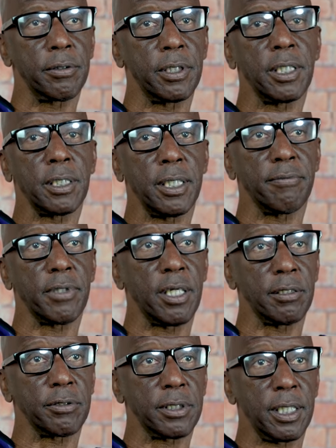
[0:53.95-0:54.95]
that have
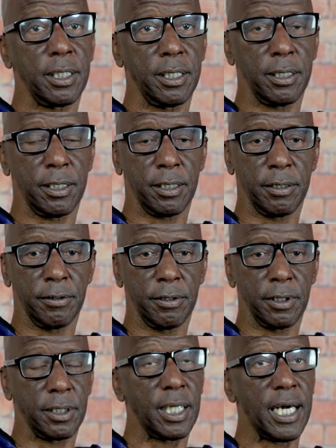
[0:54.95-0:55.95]
lost their
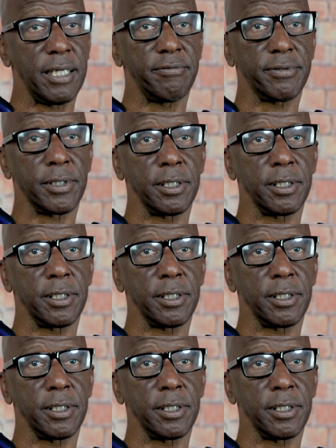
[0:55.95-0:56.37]
lives